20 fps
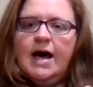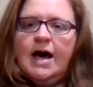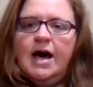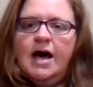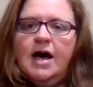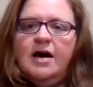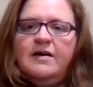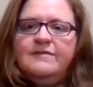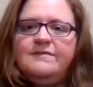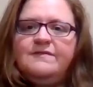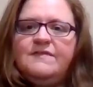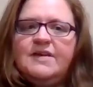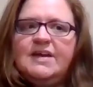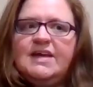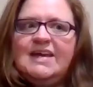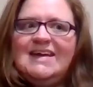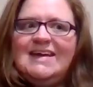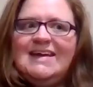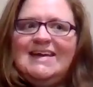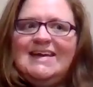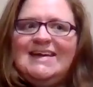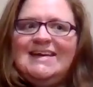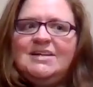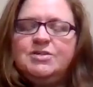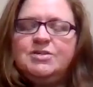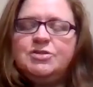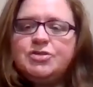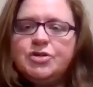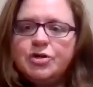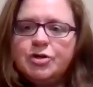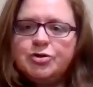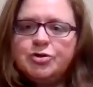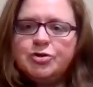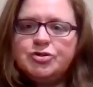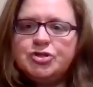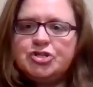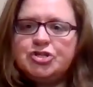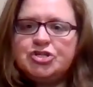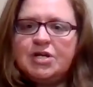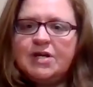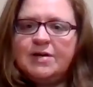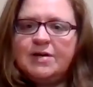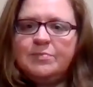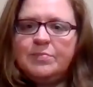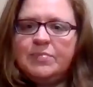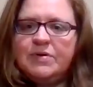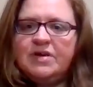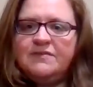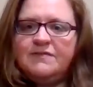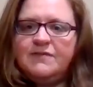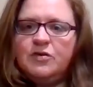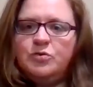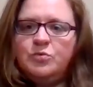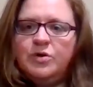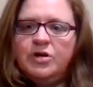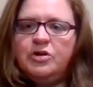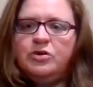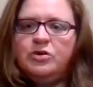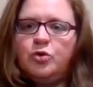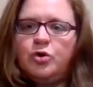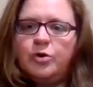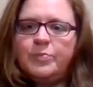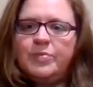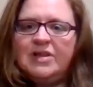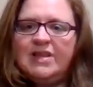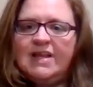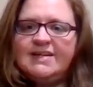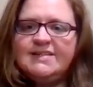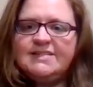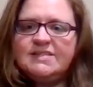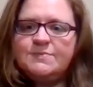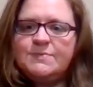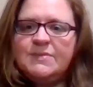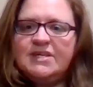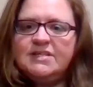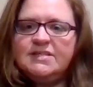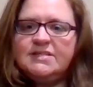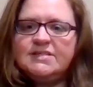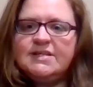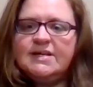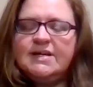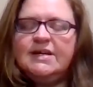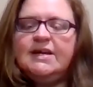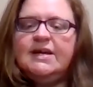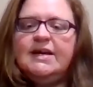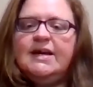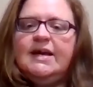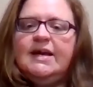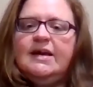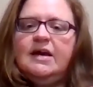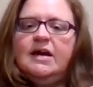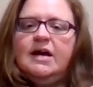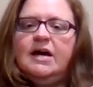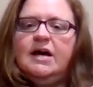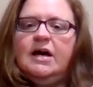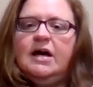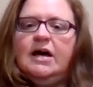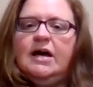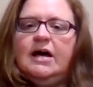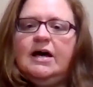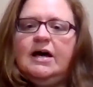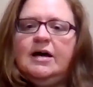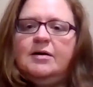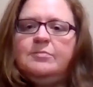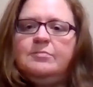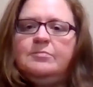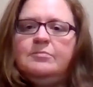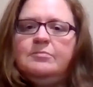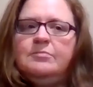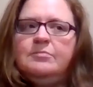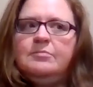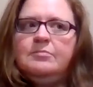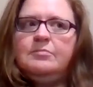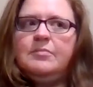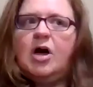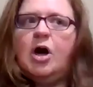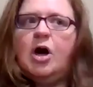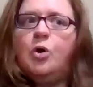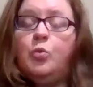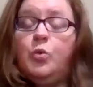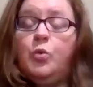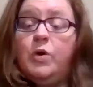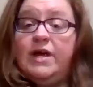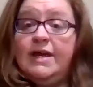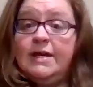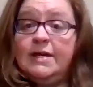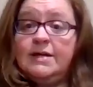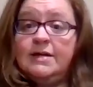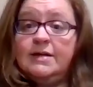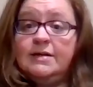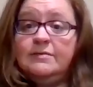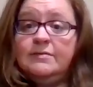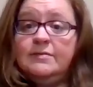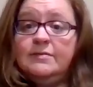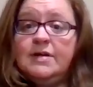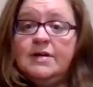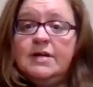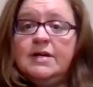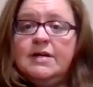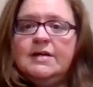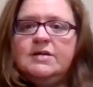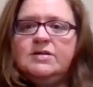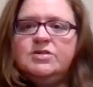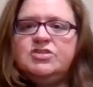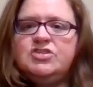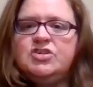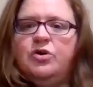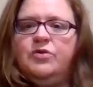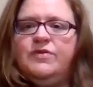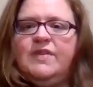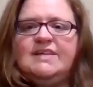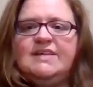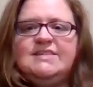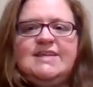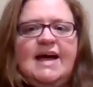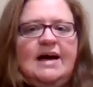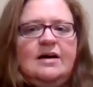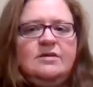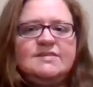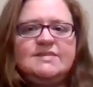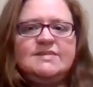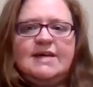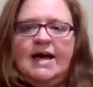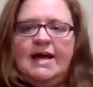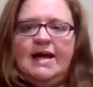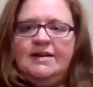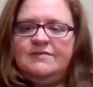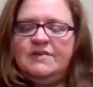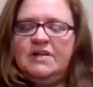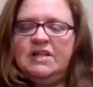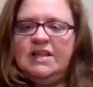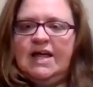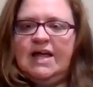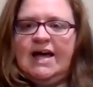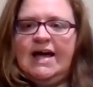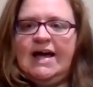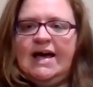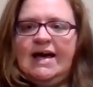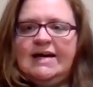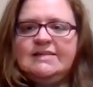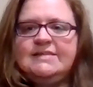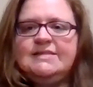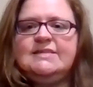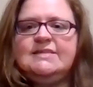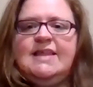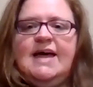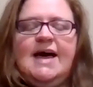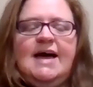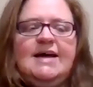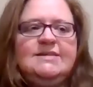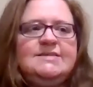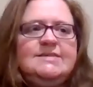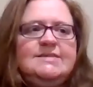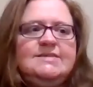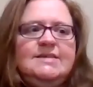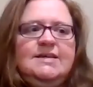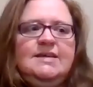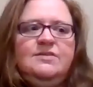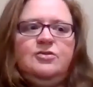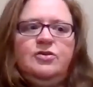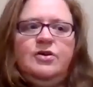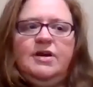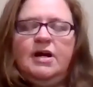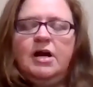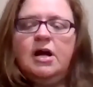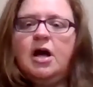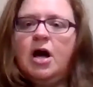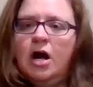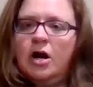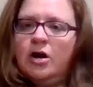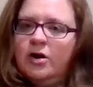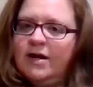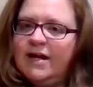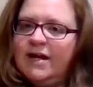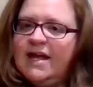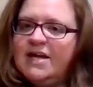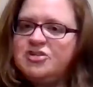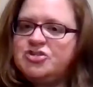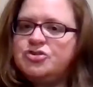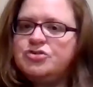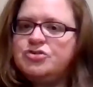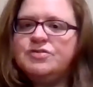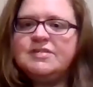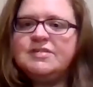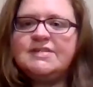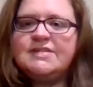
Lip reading: of internship, if you will, or placement a week. So that's outside of class. That's either in a congregational